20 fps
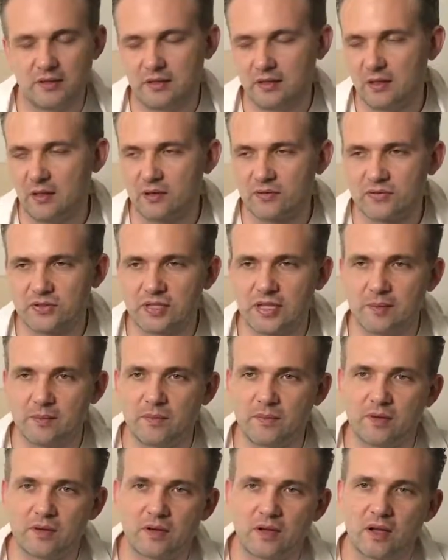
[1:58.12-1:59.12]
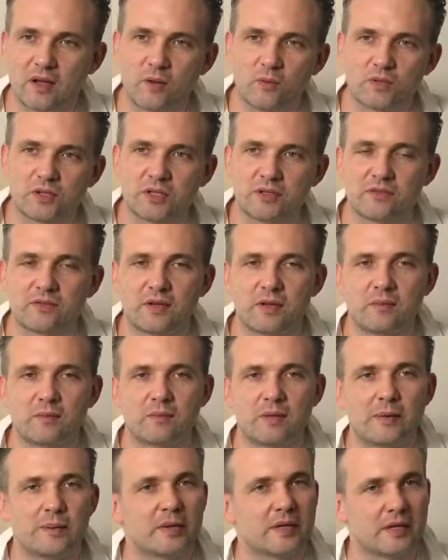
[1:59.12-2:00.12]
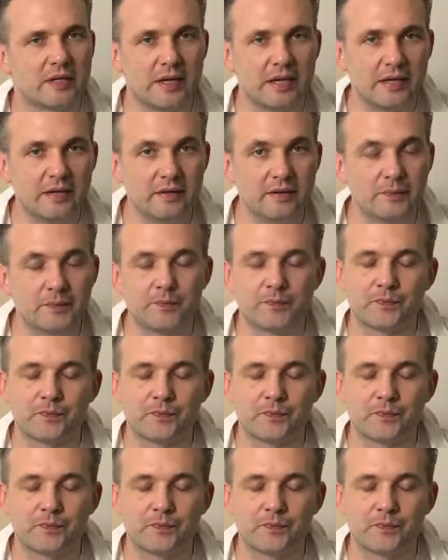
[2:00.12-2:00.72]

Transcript: Out of 10, I would give them maybe an 8.